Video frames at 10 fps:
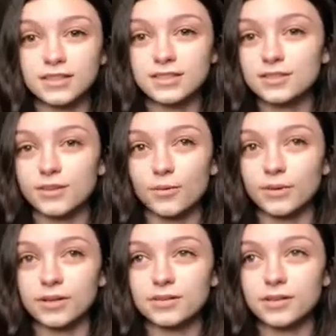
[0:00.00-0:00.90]
This is so
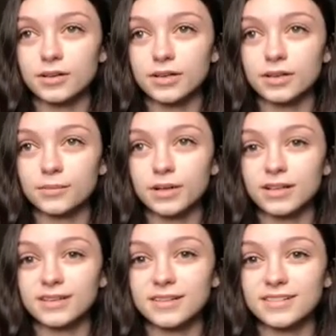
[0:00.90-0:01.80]
weird talking
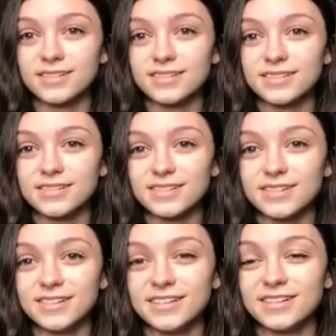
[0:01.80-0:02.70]
about it,
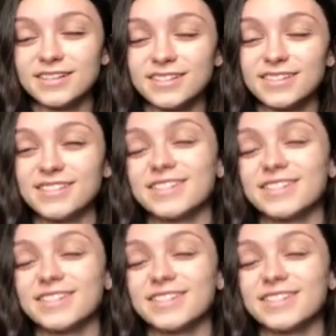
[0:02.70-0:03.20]
and